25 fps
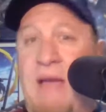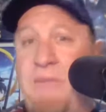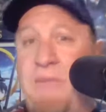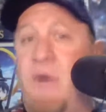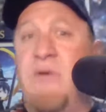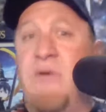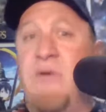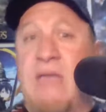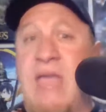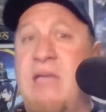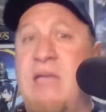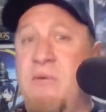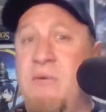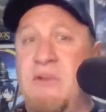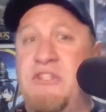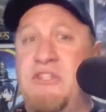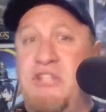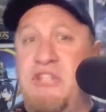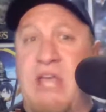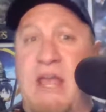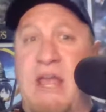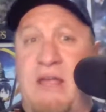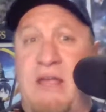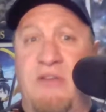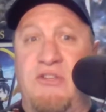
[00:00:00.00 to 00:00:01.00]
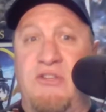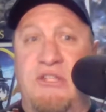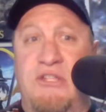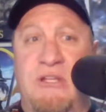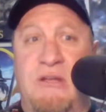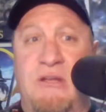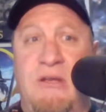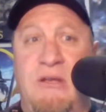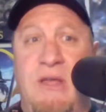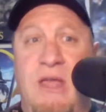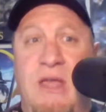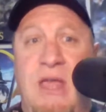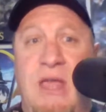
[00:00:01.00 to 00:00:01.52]
okay with change,
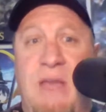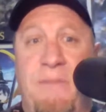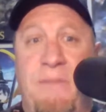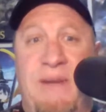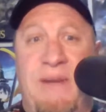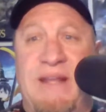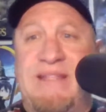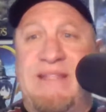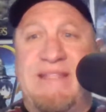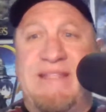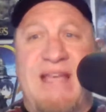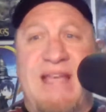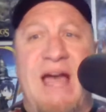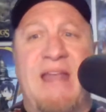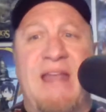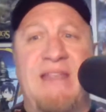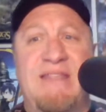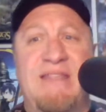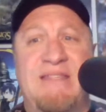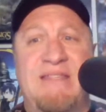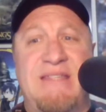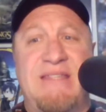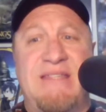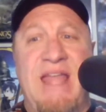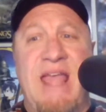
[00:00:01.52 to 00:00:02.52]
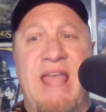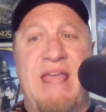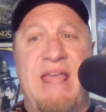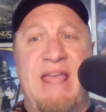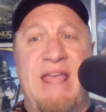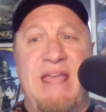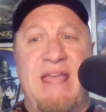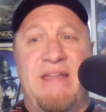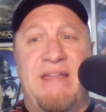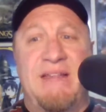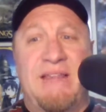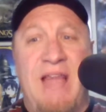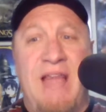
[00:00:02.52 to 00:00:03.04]
but it's got to stay
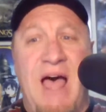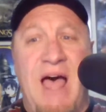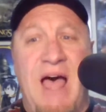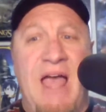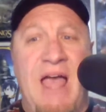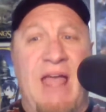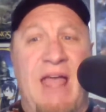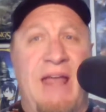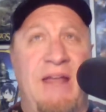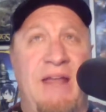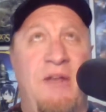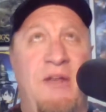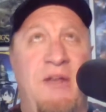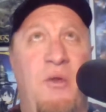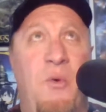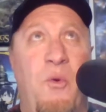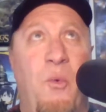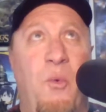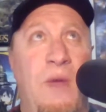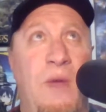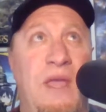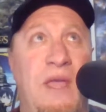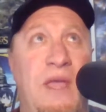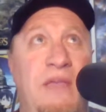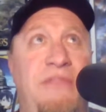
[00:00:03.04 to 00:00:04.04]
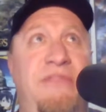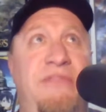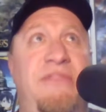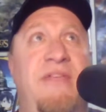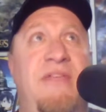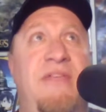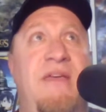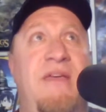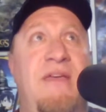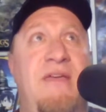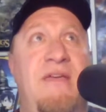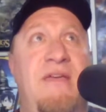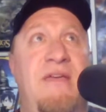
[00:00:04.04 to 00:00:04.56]
in line with
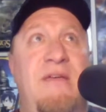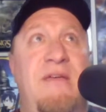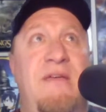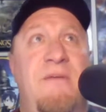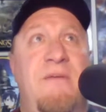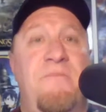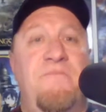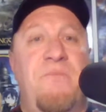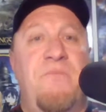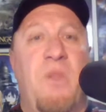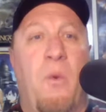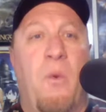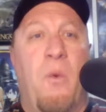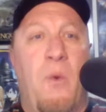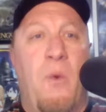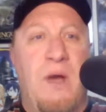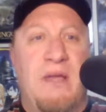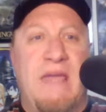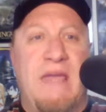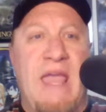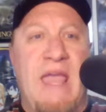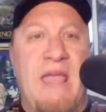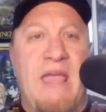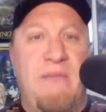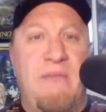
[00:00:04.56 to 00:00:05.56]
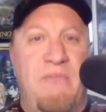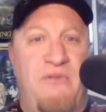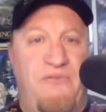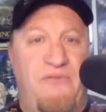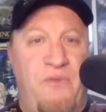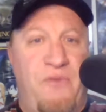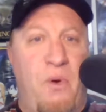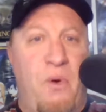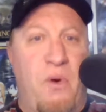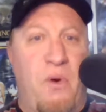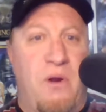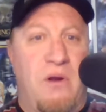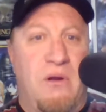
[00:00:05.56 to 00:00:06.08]
what came
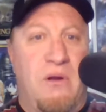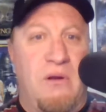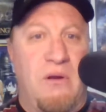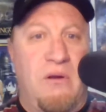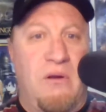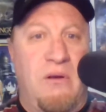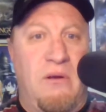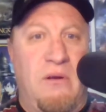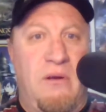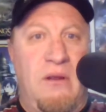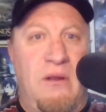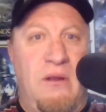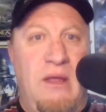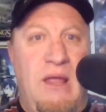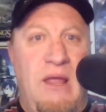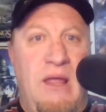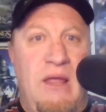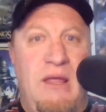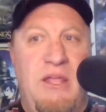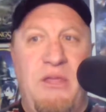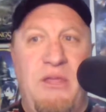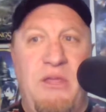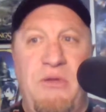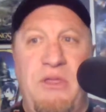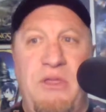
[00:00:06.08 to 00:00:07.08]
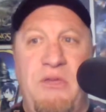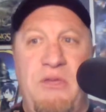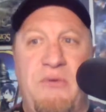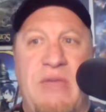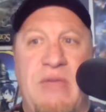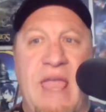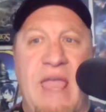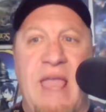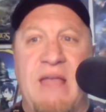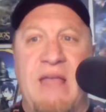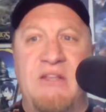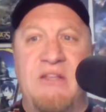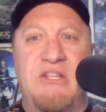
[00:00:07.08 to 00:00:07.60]
before. You
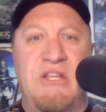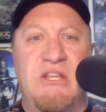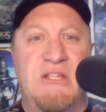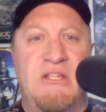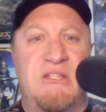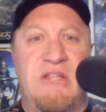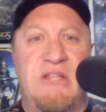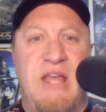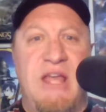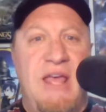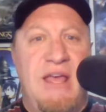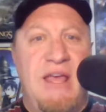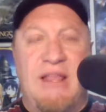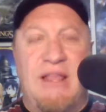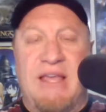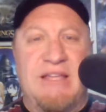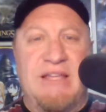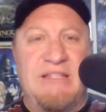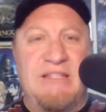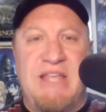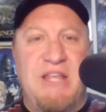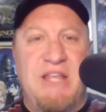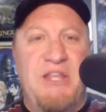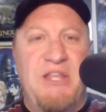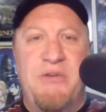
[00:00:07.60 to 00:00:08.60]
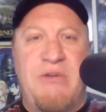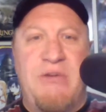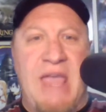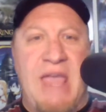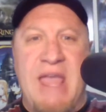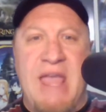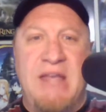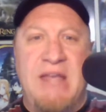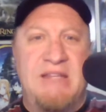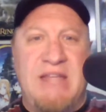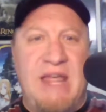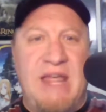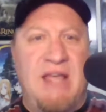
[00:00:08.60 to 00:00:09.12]
can't just, like I said, you
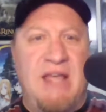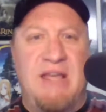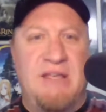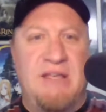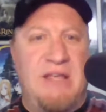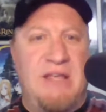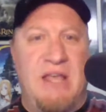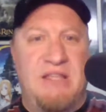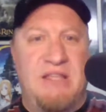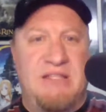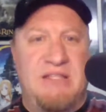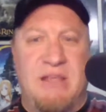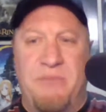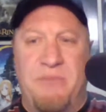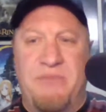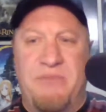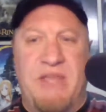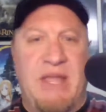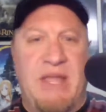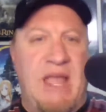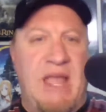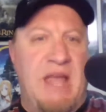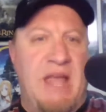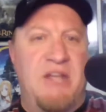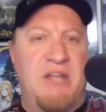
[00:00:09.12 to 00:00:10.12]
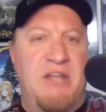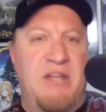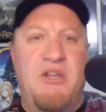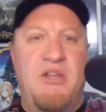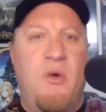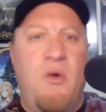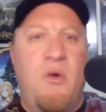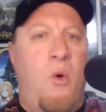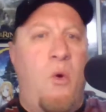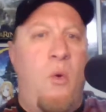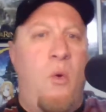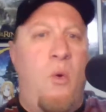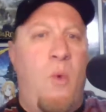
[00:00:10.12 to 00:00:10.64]
can't take it as something and do
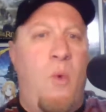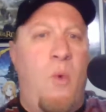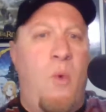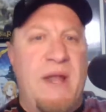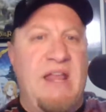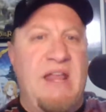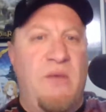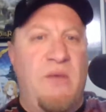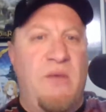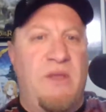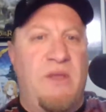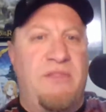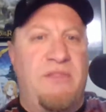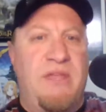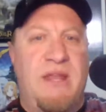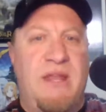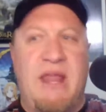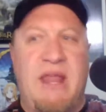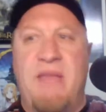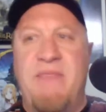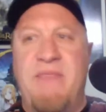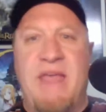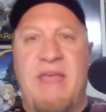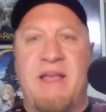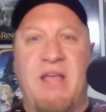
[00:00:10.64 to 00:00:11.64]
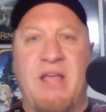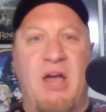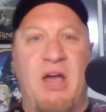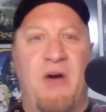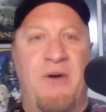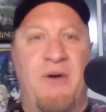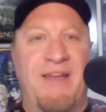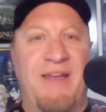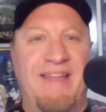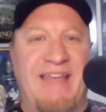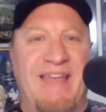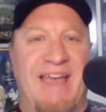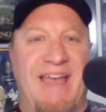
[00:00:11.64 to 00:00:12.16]
a 180 with it and then
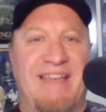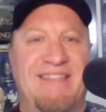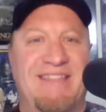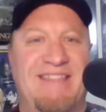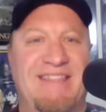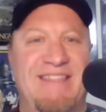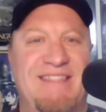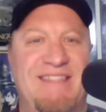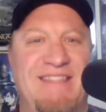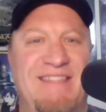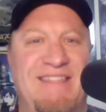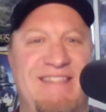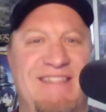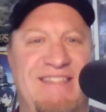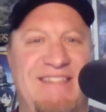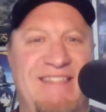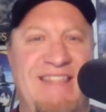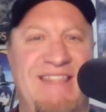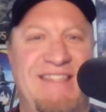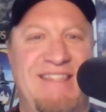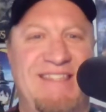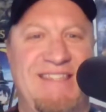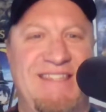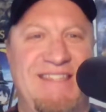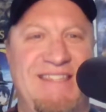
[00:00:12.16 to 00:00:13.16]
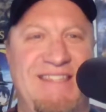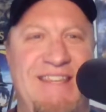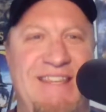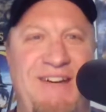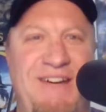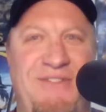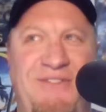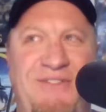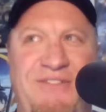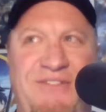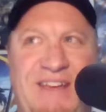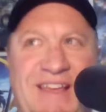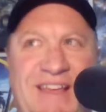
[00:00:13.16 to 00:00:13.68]
go, yes, this is
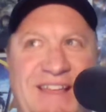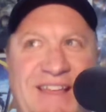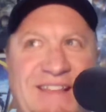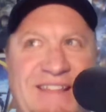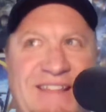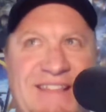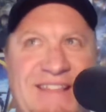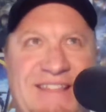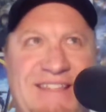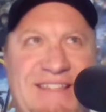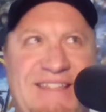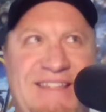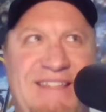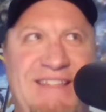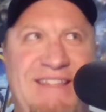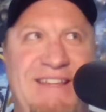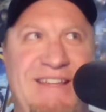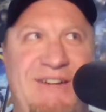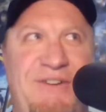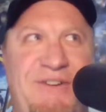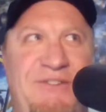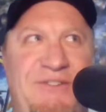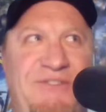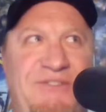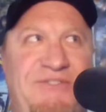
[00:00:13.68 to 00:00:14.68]
still